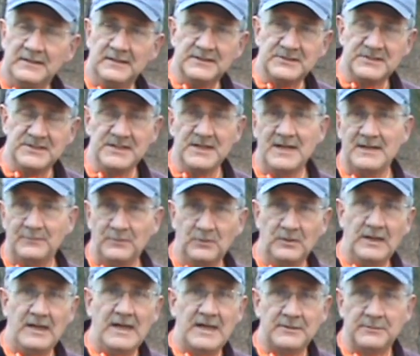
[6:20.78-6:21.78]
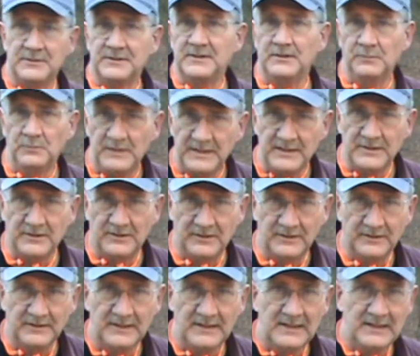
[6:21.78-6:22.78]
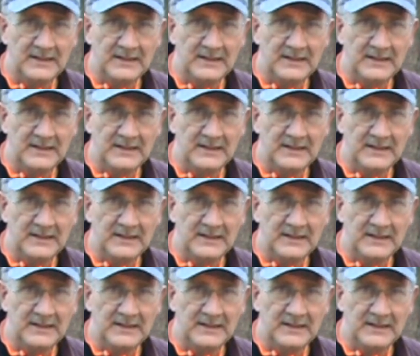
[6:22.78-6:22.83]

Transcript: that's not more accurate than we are.